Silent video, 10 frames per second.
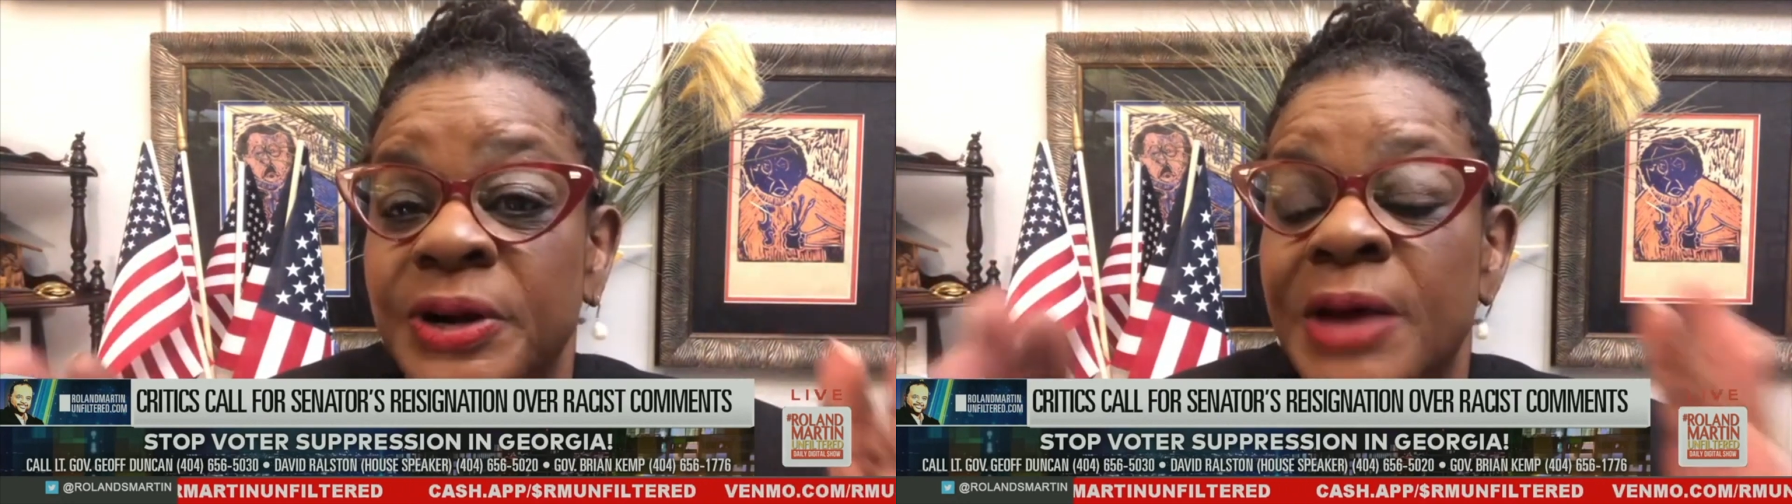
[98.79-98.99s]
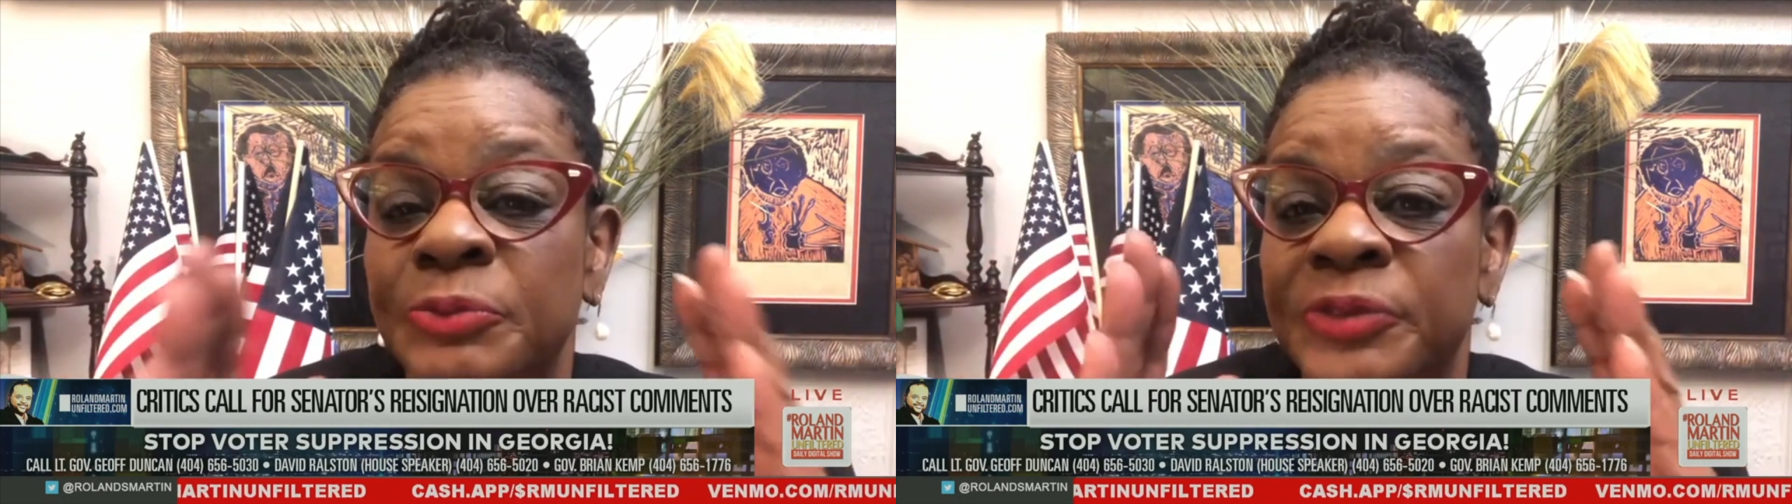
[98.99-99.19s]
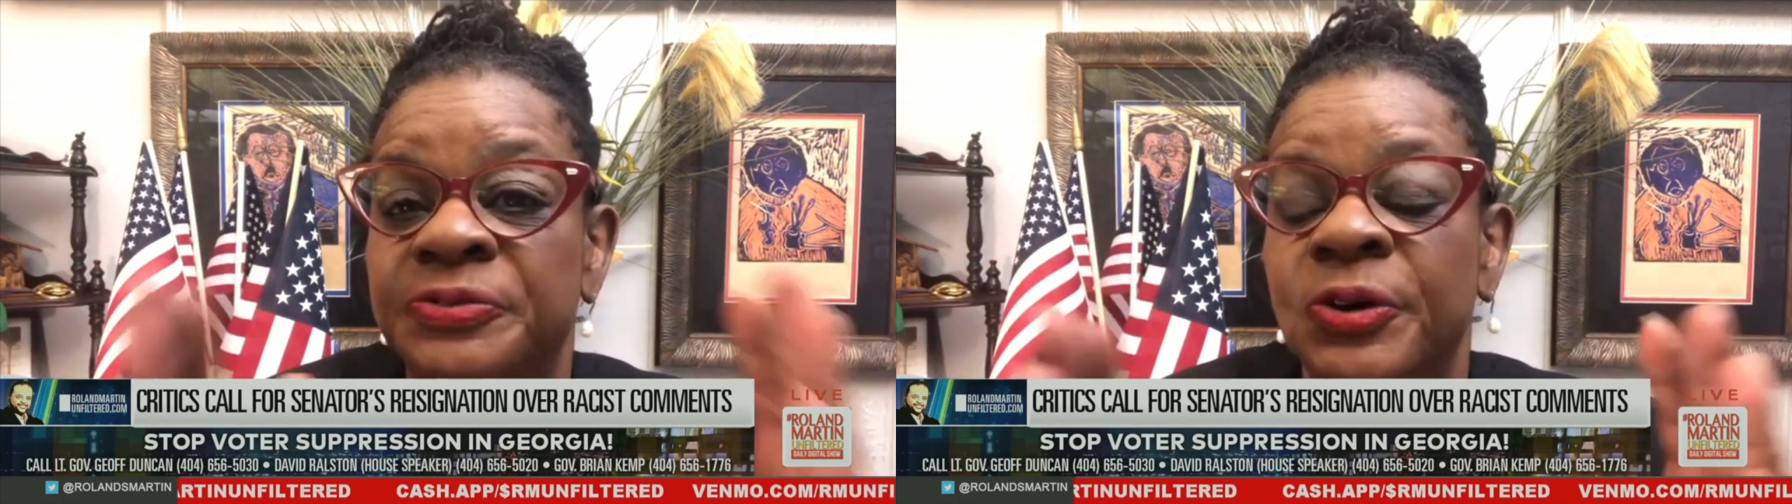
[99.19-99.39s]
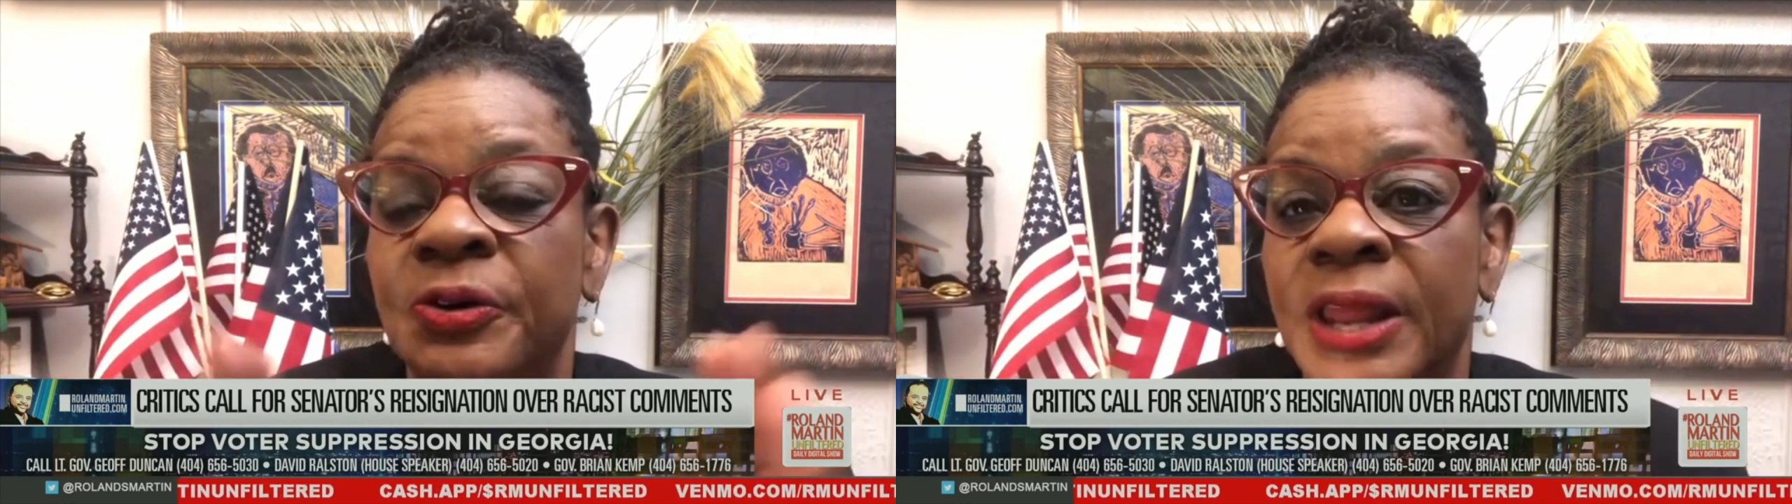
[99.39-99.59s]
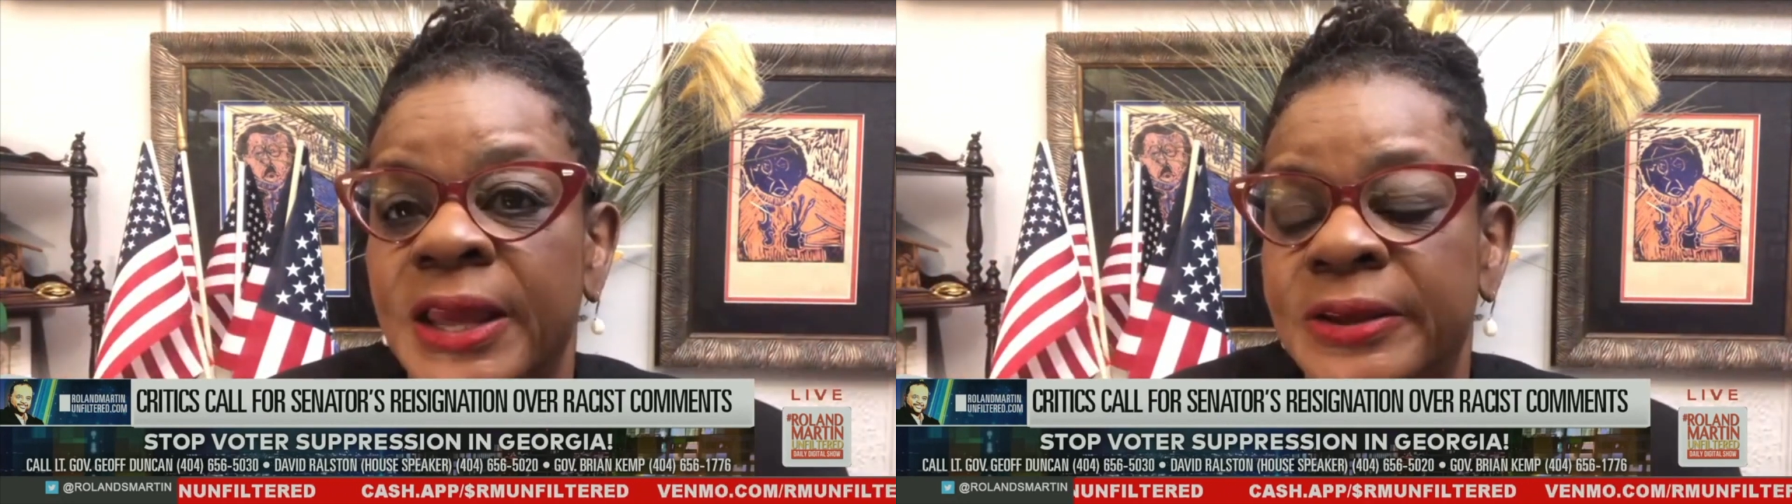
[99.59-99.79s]
I'm with
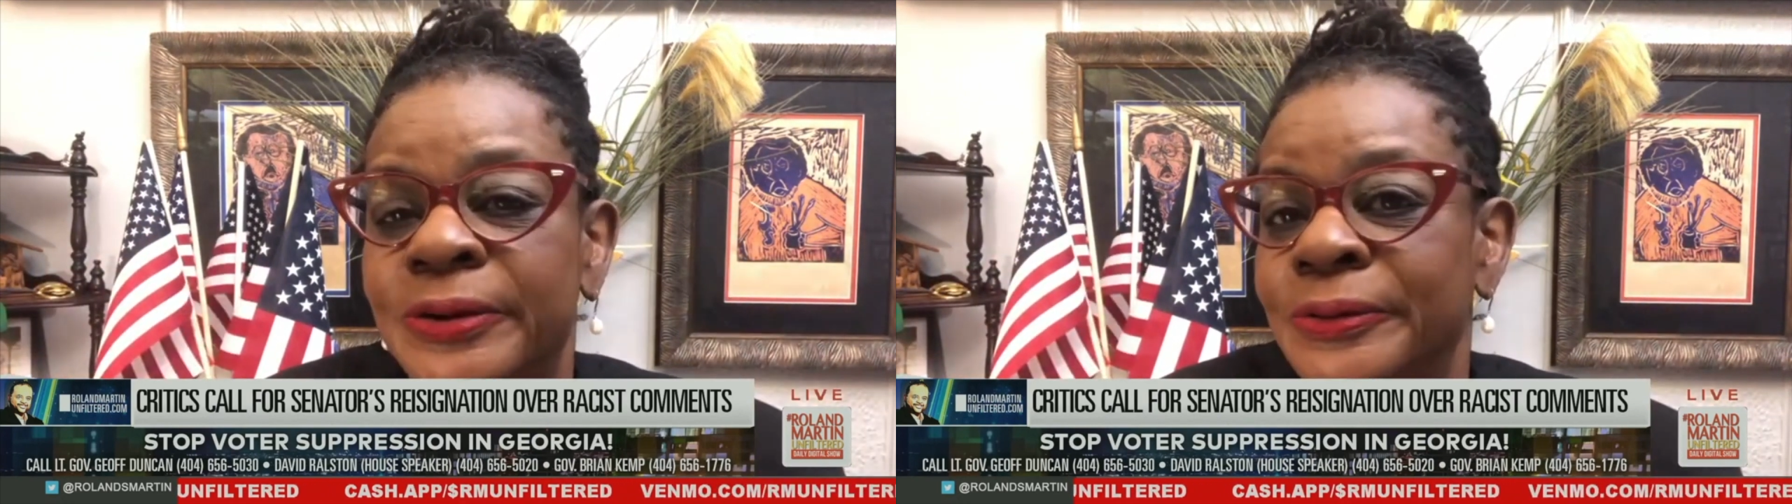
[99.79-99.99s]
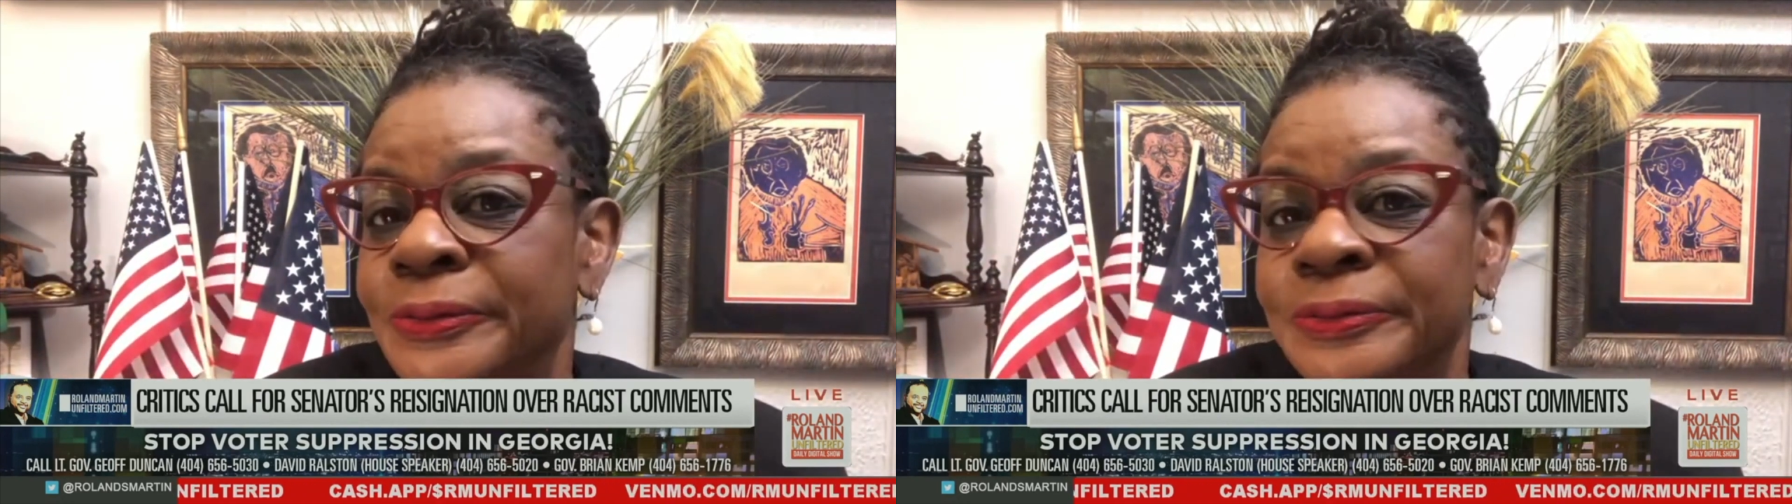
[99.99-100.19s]
folk like you.